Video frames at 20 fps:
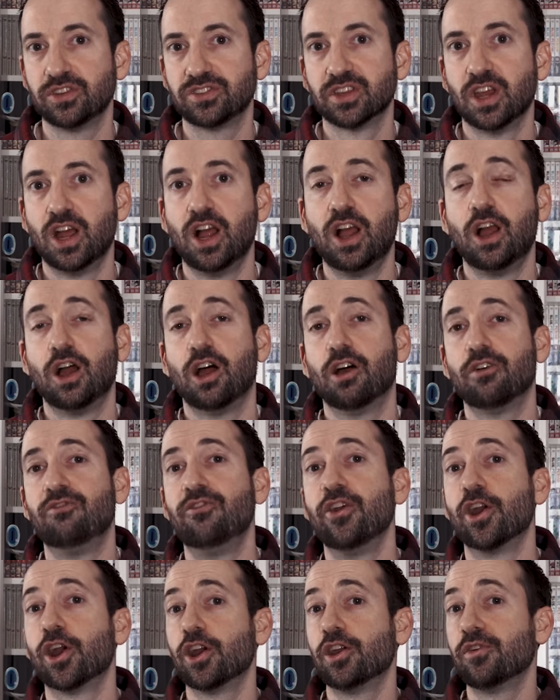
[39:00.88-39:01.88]
It's a
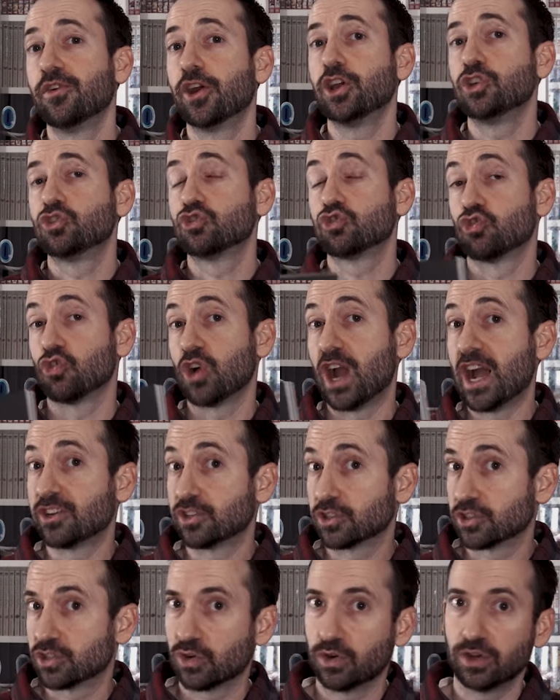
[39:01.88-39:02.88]
very, very
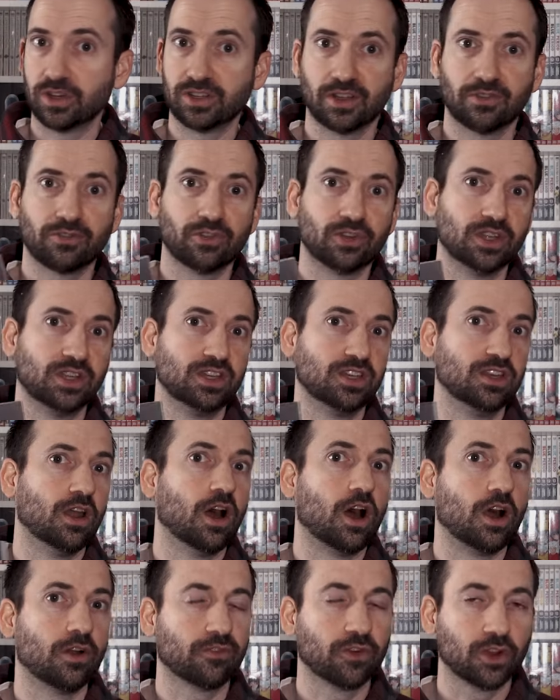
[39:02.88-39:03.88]
tragic story, definitely
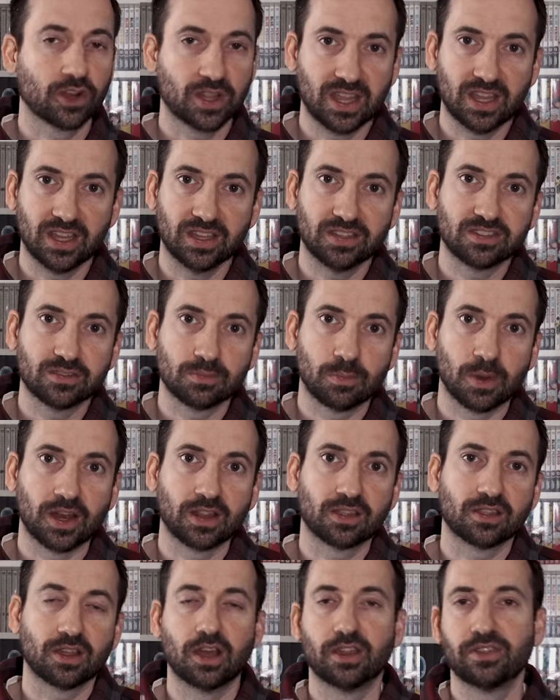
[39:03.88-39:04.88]
not for kids, but
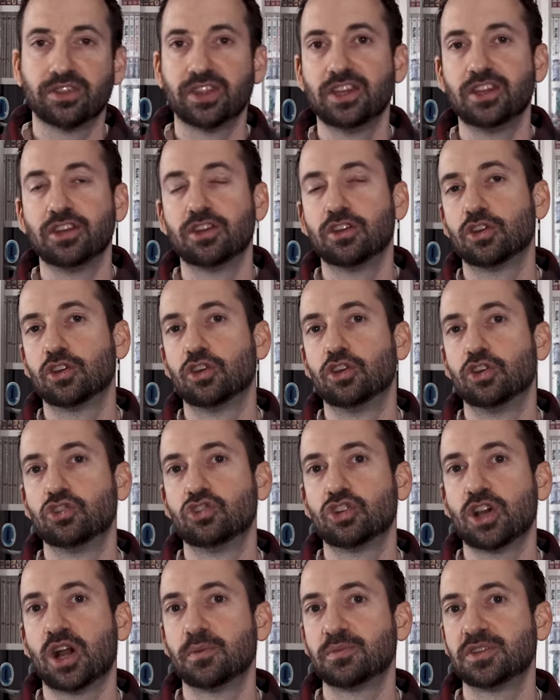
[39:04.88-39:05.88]
I thought they did a good
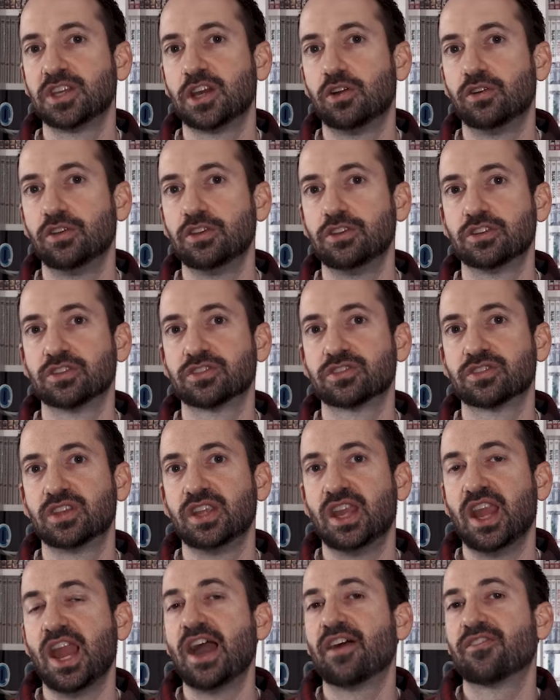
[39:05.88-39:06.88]
job telling just
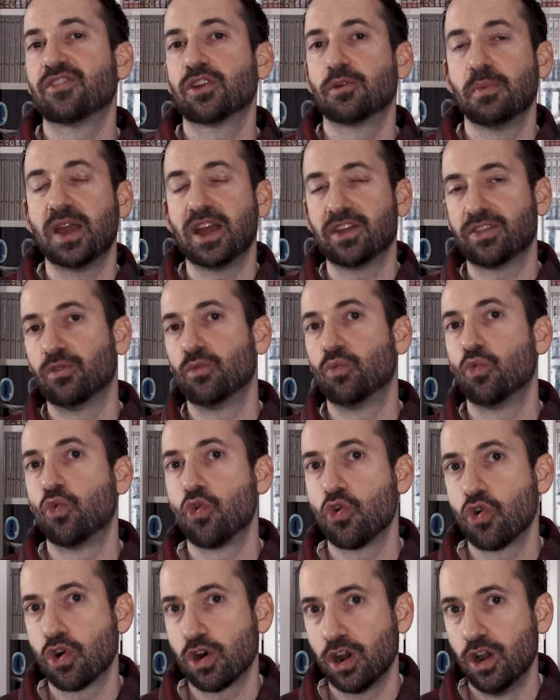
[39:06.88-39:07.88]
the aftermath of
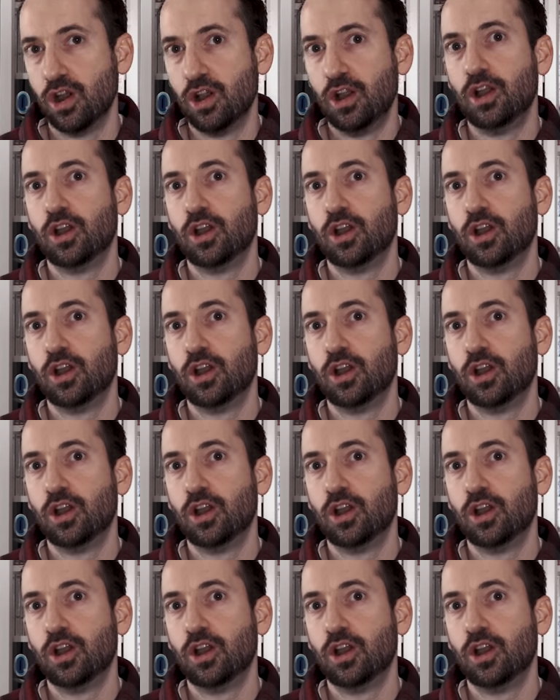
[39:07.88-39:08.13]
war,